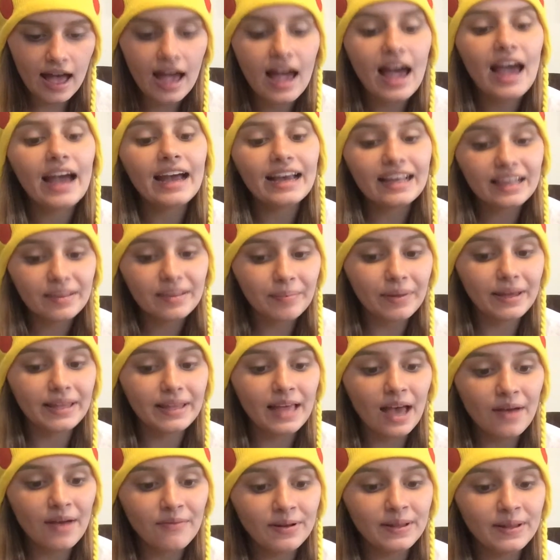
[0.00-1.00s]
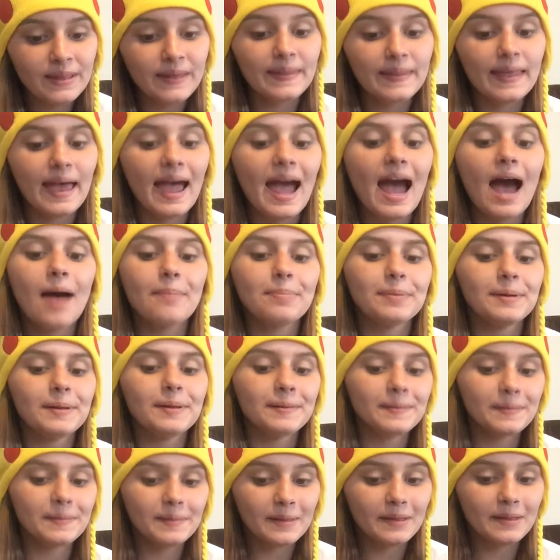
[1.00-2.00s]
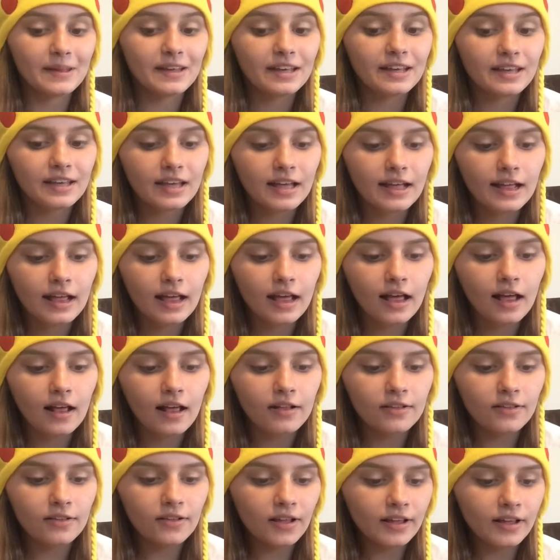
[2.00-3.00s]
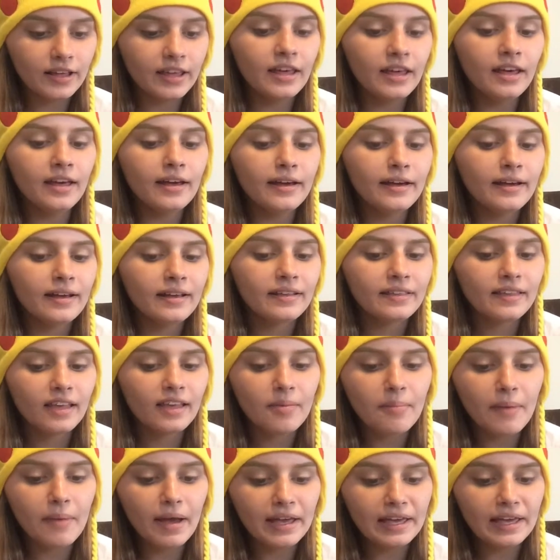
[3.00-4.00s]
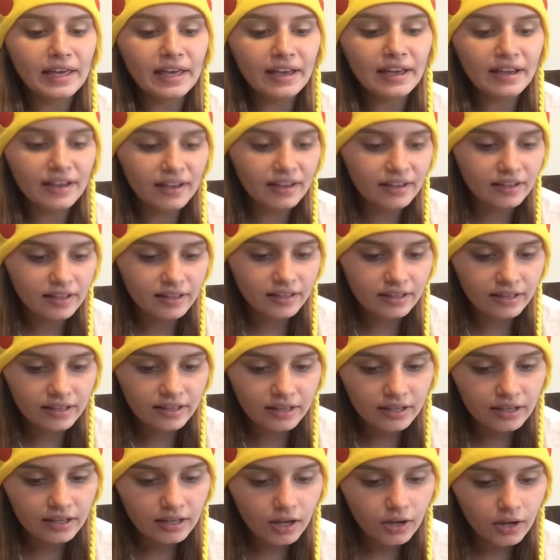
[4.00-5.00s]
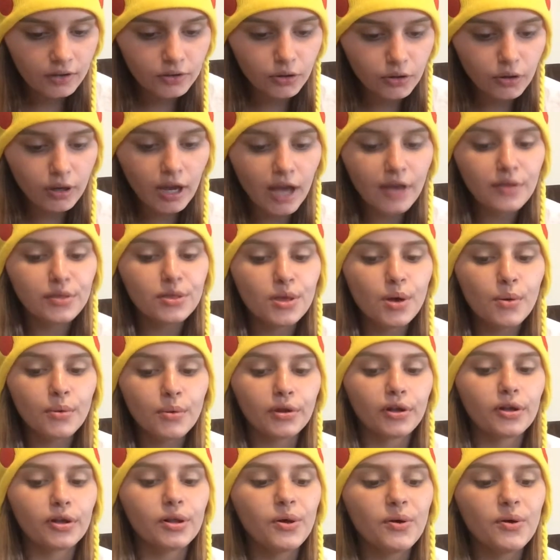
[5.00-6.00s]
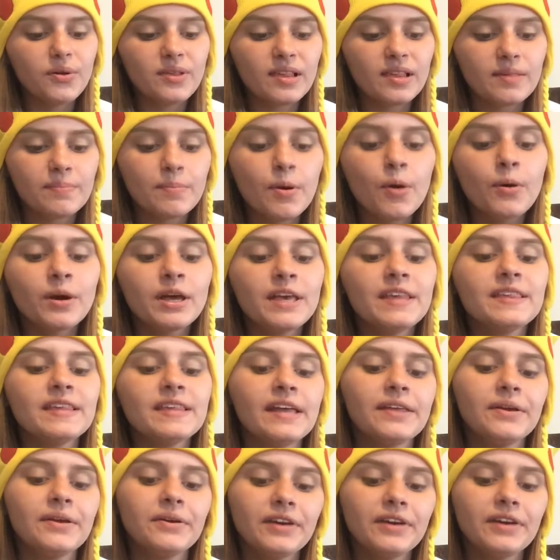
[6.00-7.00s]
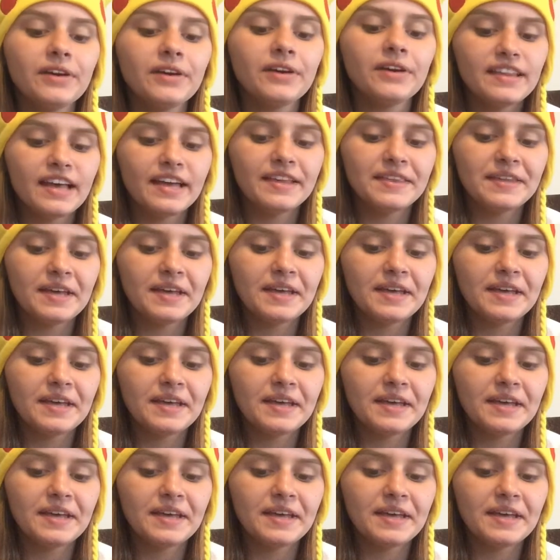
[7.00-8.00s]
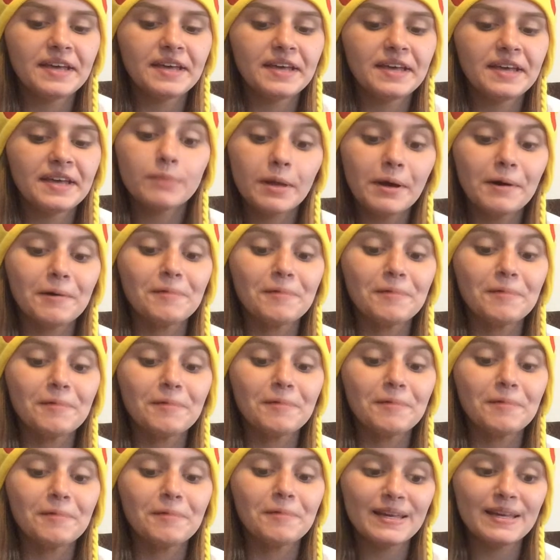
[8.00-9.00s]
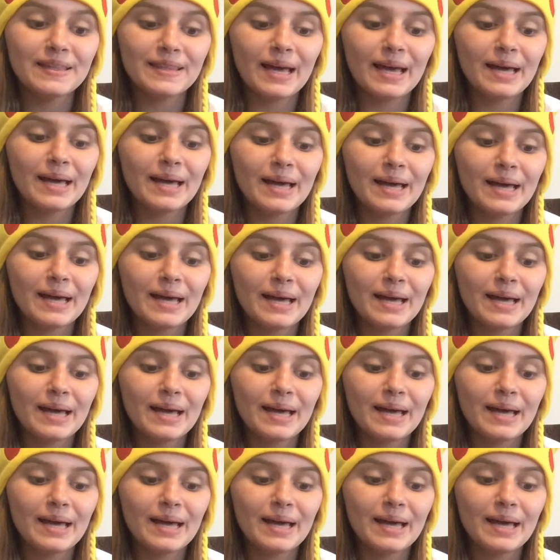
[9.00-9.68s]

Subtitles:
I explained everything that happened. Lucky, said Mikey. You guys know where the closest Poke Center is, I said. No, they said.